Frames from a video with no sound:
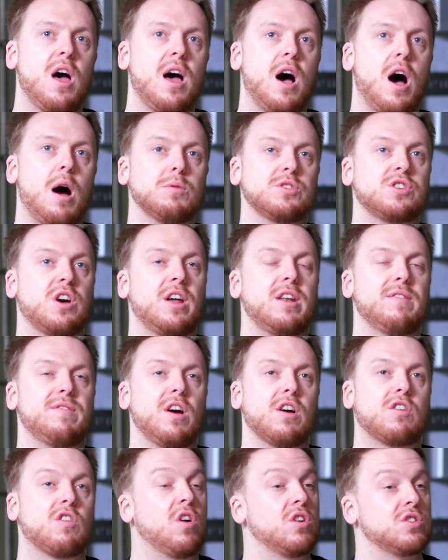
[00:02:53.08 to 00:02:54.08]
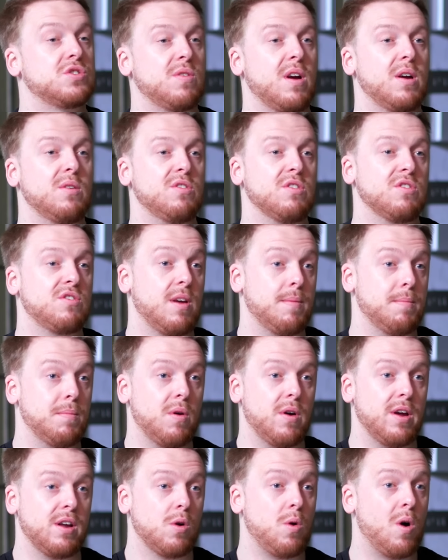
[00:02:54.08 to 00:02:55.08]
I was kind of at a crossroads at some
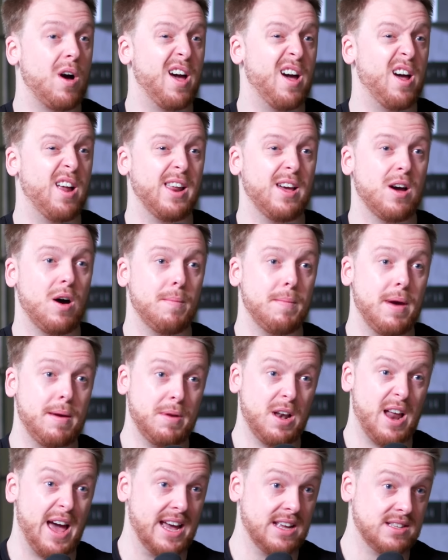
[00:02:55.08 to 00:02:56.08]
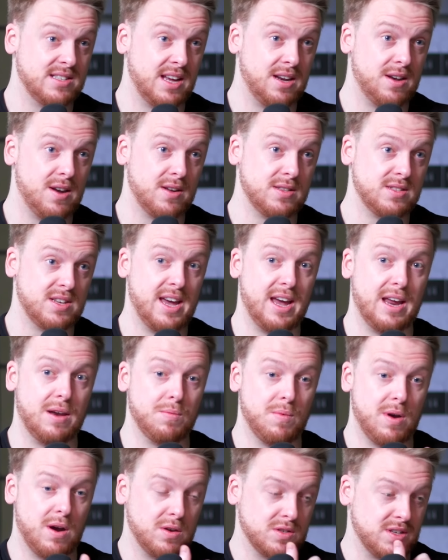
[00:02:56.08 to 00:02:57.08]
point, quite early on, maybe like 18,
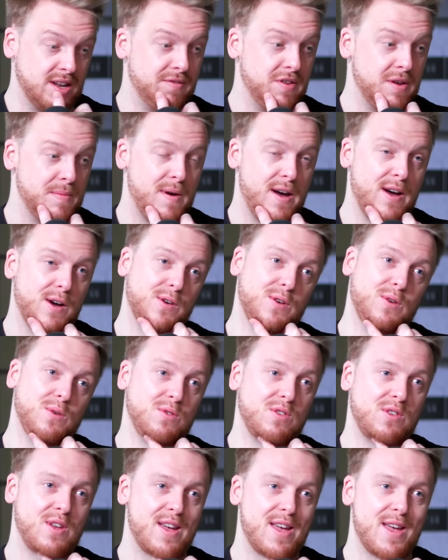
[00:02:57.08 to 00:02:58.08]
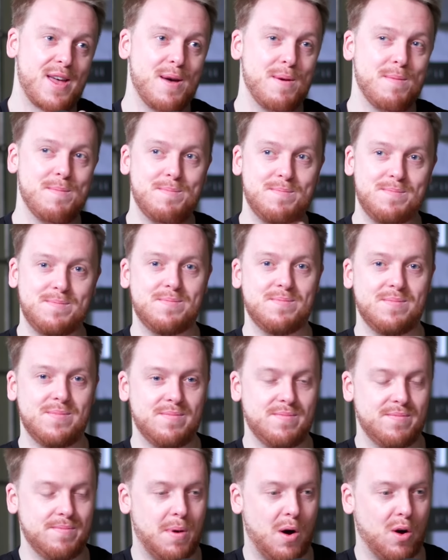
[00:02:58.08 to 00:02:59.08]
19, where I was living in my uncle's
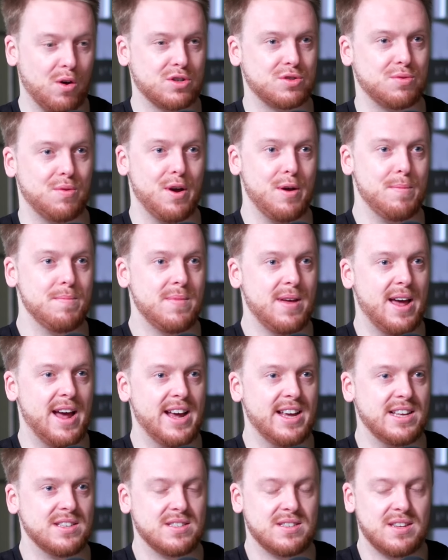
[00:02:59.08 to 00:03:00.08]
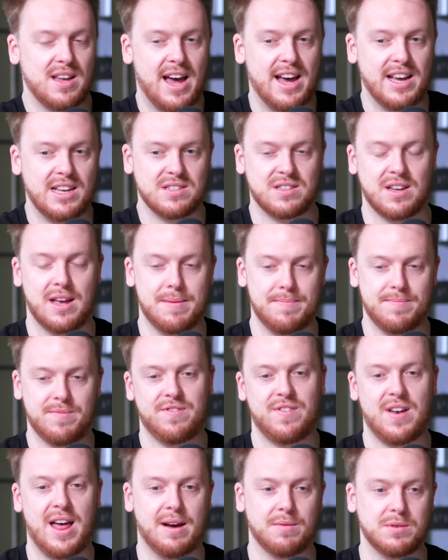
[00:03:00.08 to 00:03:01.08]
box room at his at his um,
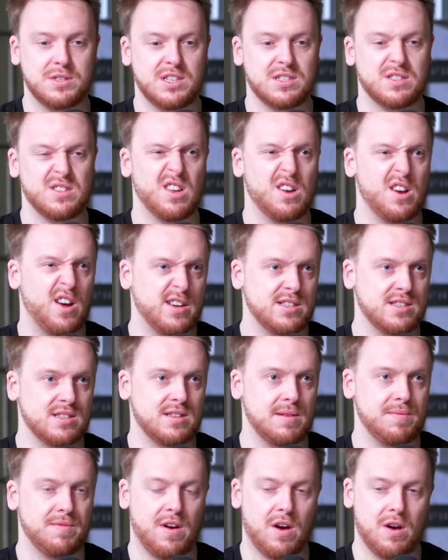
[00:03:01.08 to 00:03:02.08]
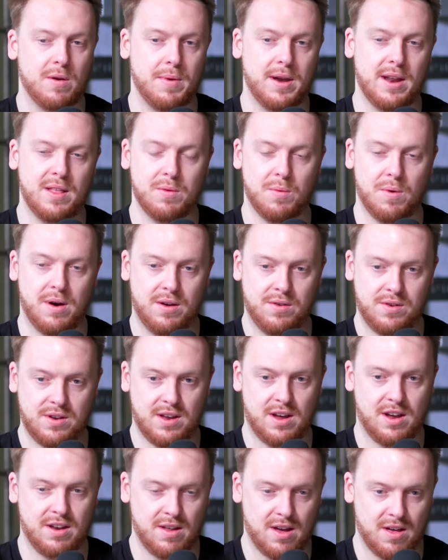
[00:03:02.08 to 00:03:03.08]
flat, which isn't the nicest environment in the world.
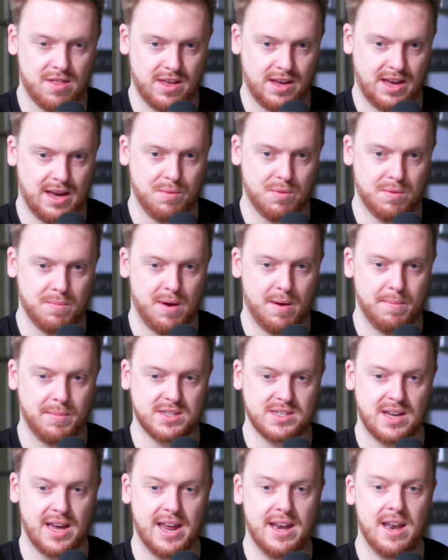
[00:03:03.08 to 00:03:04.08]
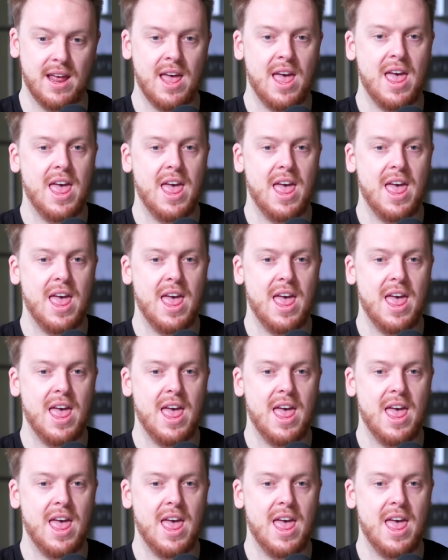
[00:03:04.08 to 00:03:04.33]
I, I think you wouldn't mind me saying.